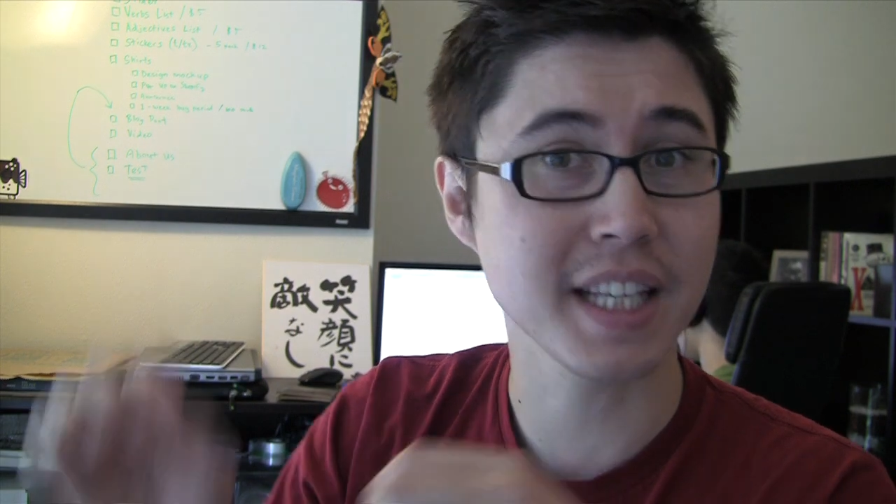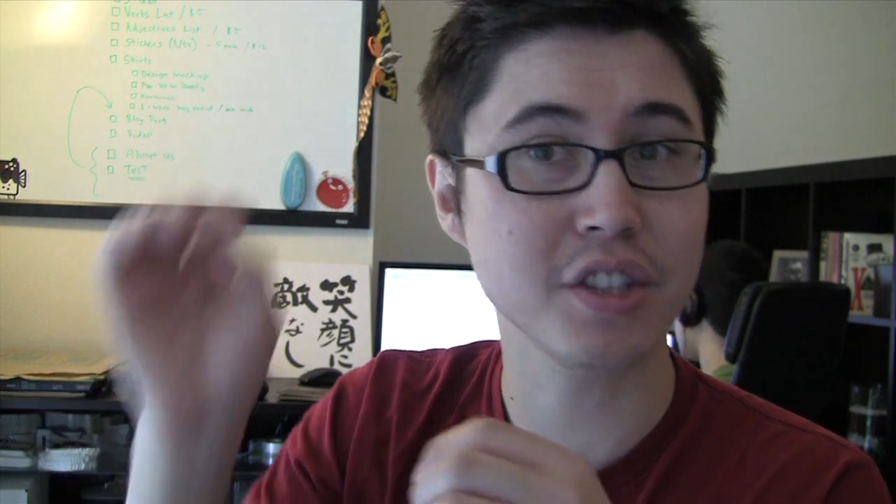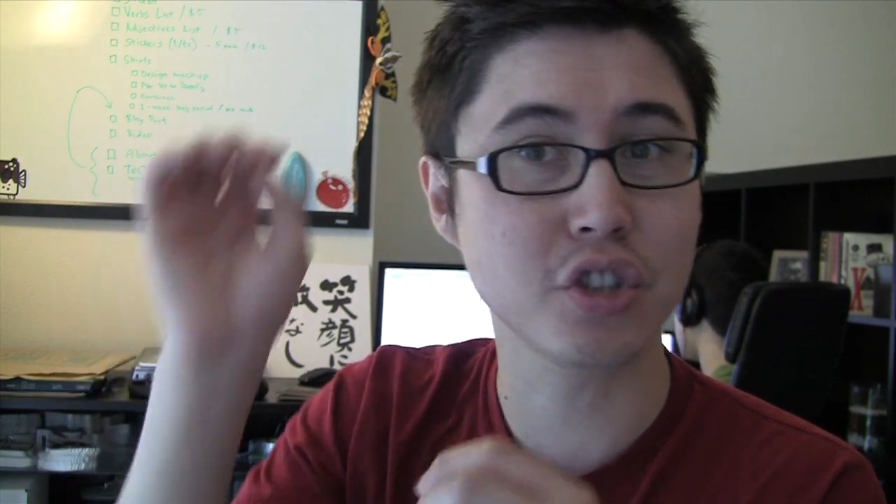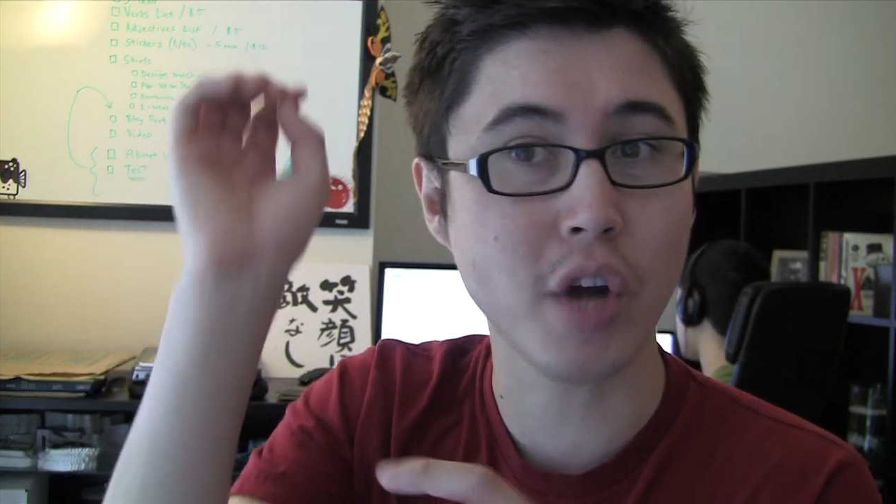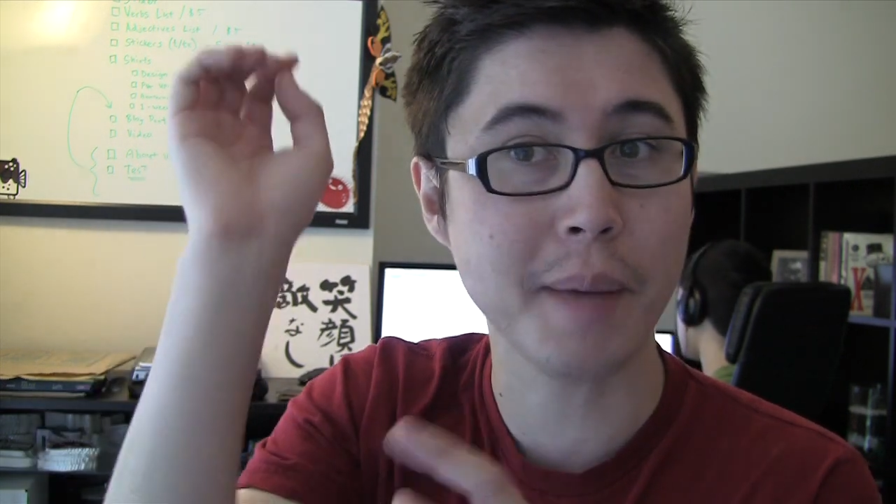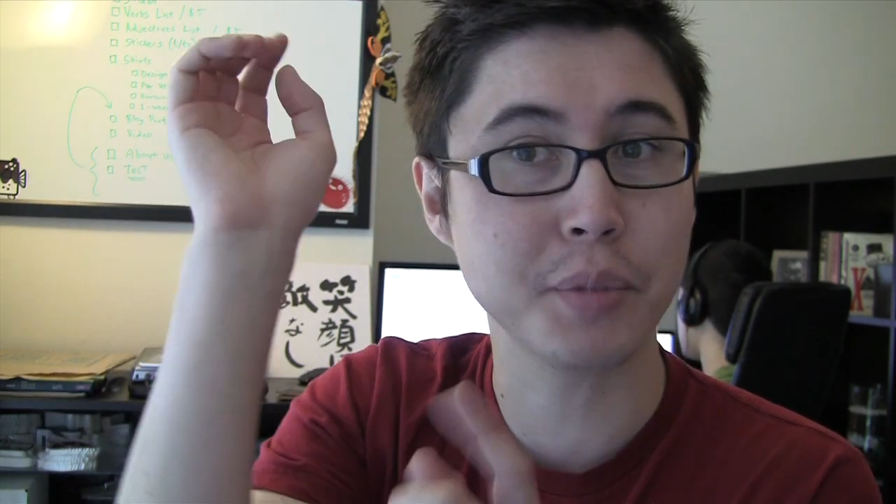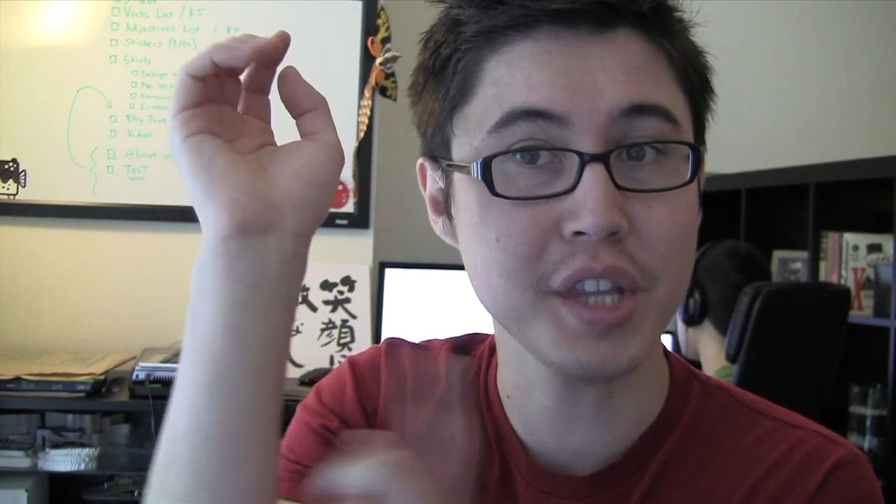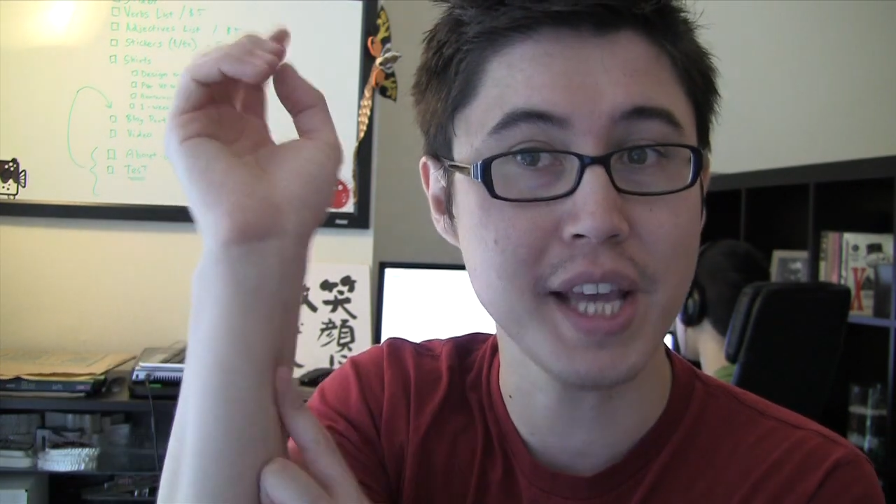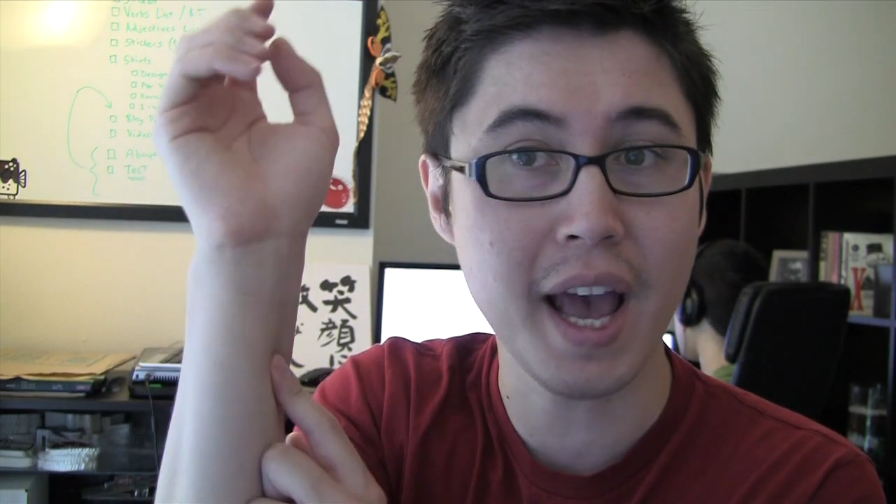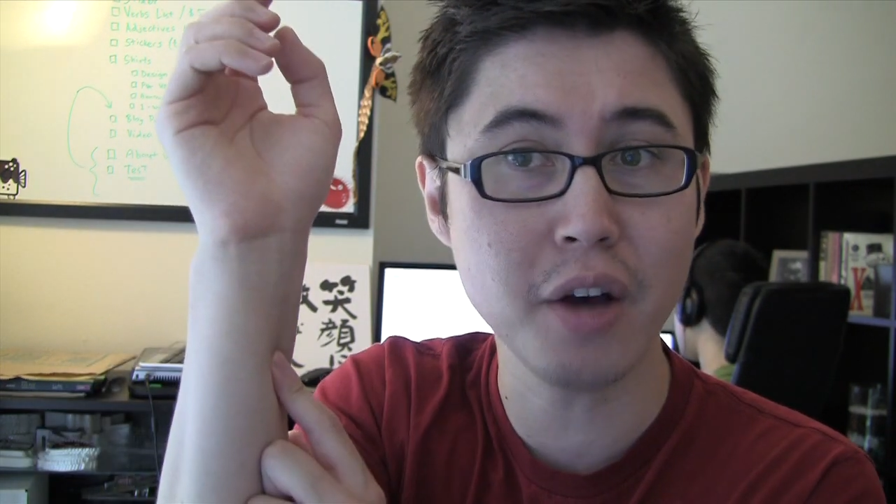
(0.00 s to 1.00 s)
that you strap to
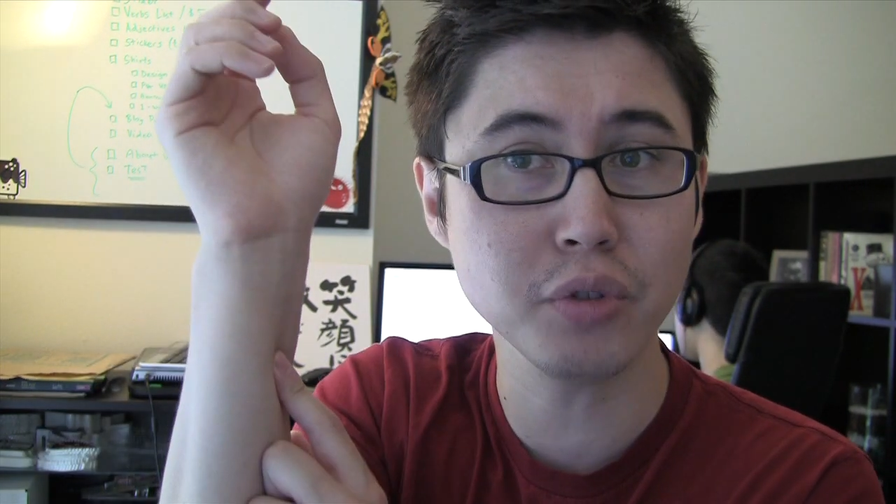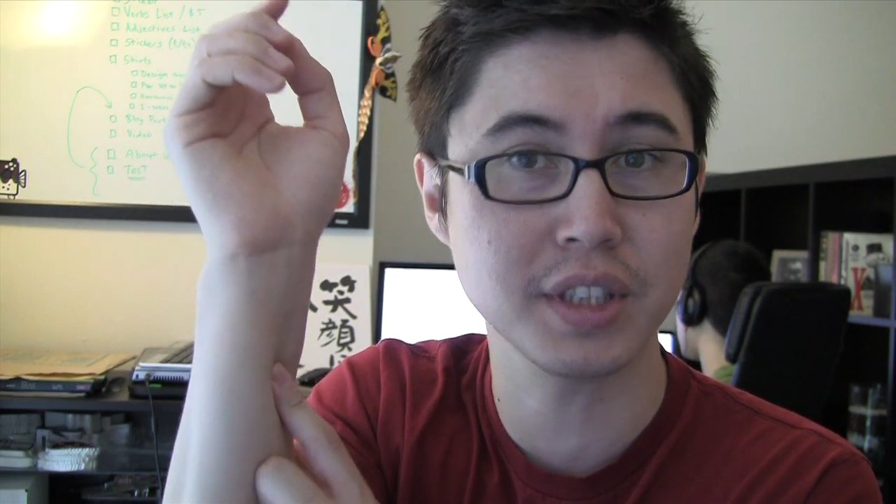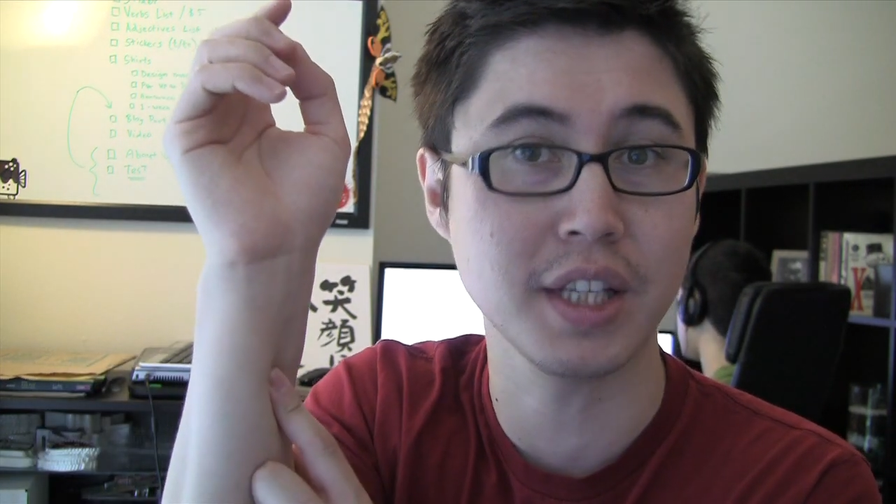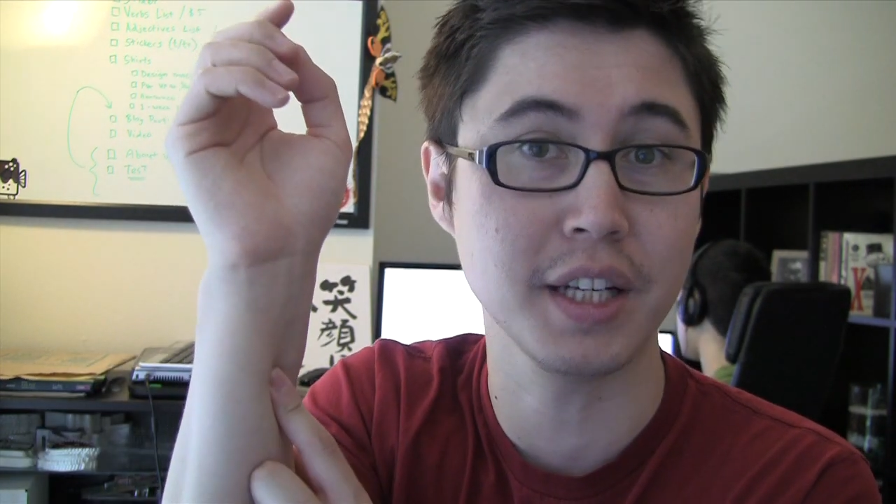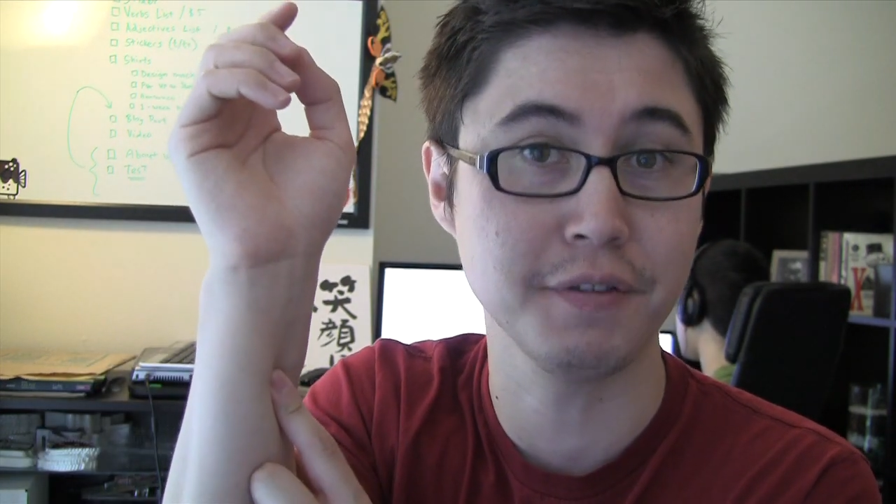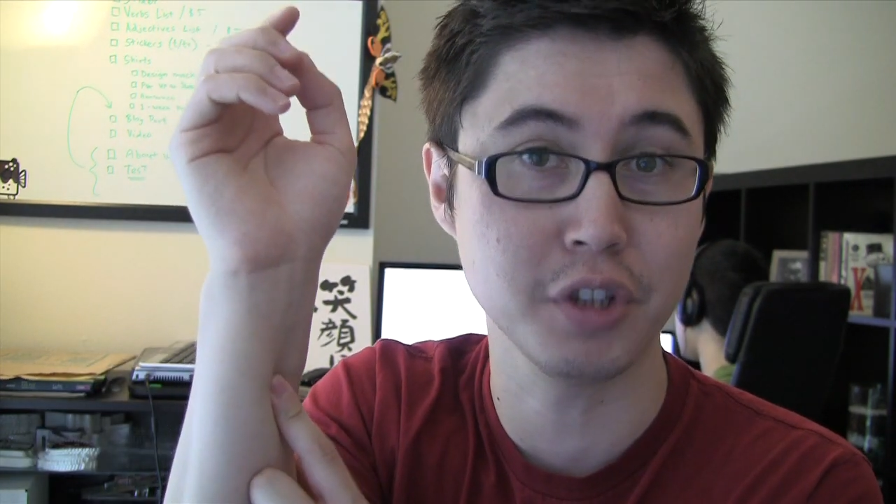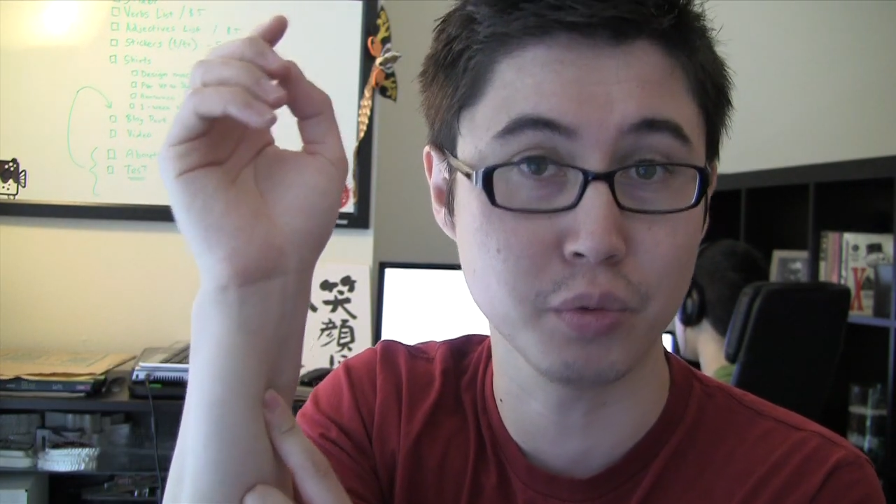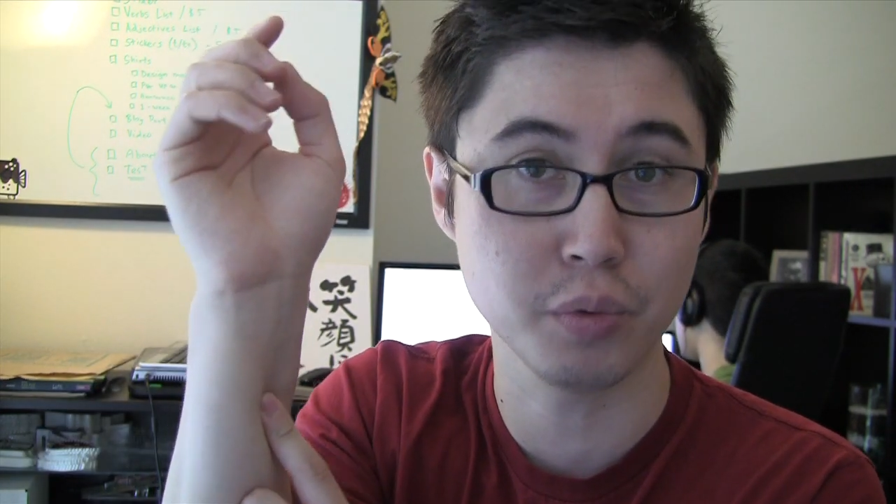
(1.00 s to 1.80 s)
the outside of your